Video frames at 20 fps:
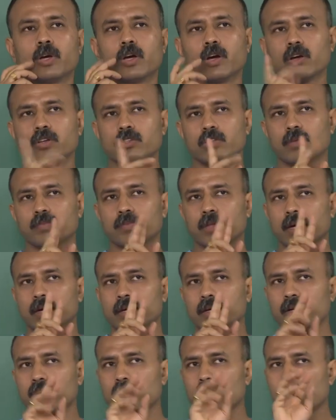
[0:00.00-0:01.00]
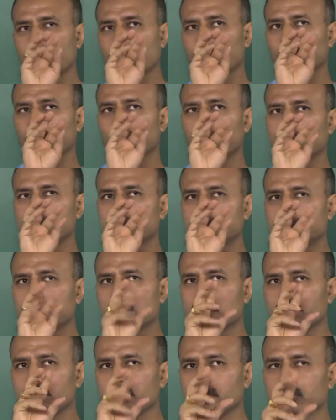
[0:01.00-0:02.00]
because of that one
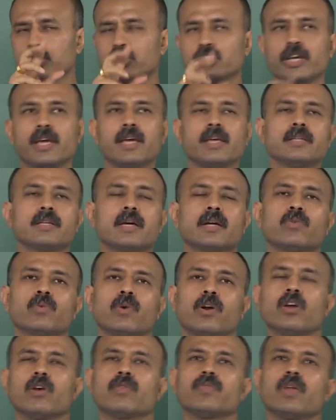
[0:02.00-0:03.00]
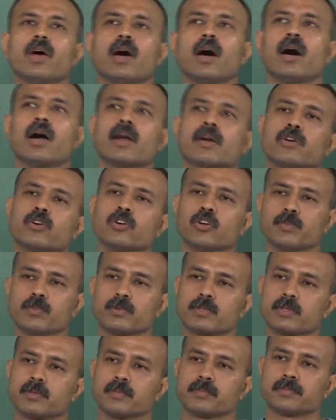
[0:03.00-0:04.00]
simple change at one of the R
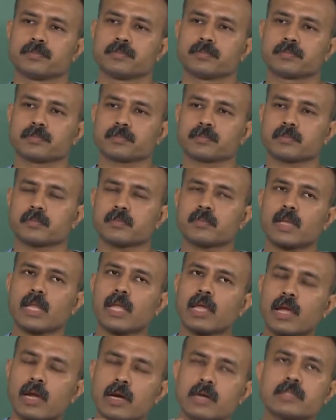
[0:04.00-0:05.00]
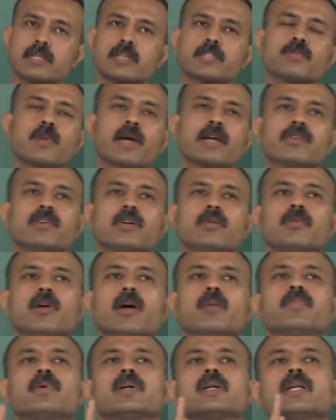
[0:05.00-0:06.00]
groups, its spectral
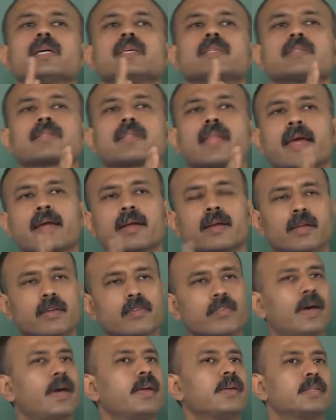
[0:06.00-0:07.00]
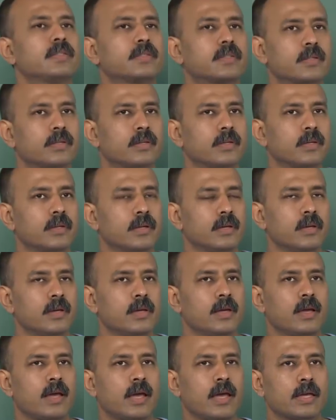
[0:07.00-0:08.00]
properties slightly varies.
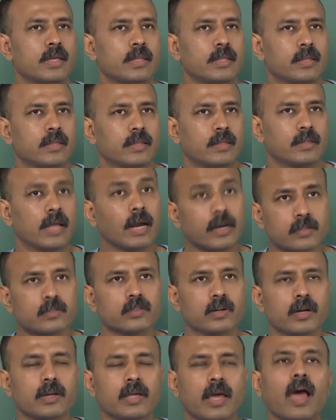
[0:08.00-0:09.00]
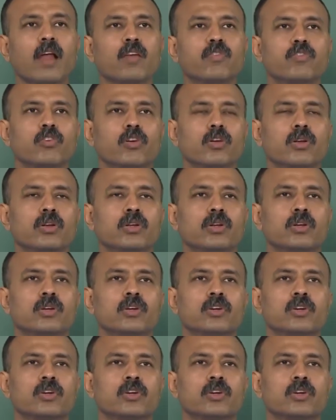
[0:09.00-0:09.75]
And that is really helpful,